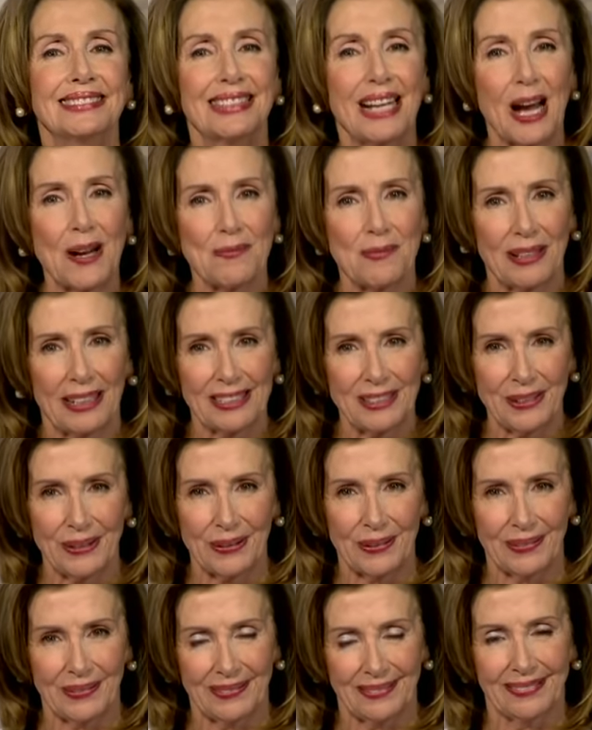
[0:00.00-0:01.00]
God bless
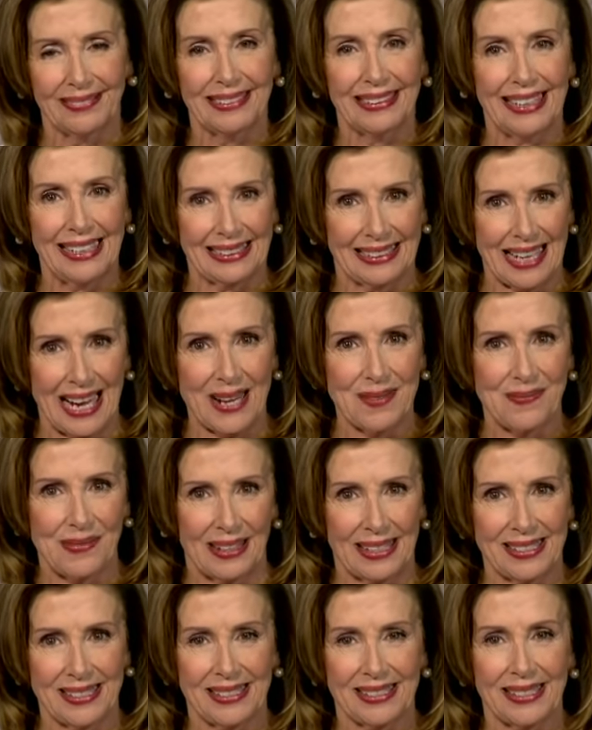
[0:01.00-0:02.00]
you, and God
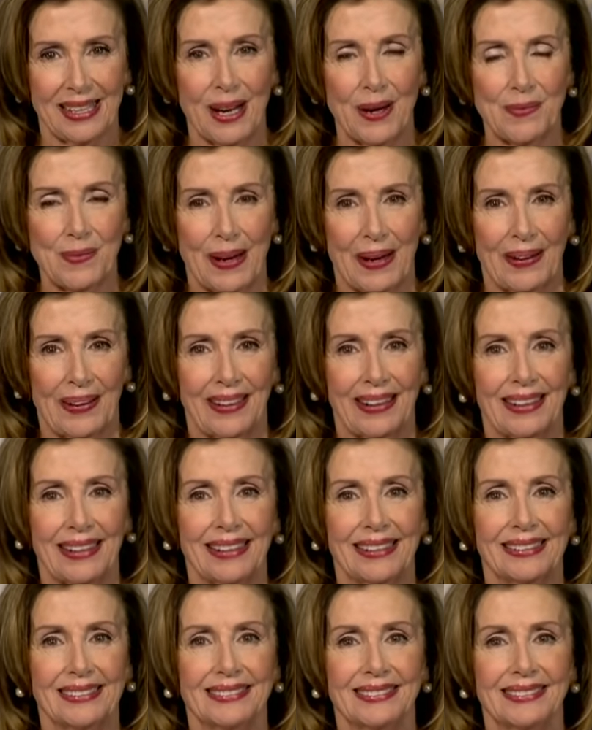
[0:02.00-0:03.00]
bless America.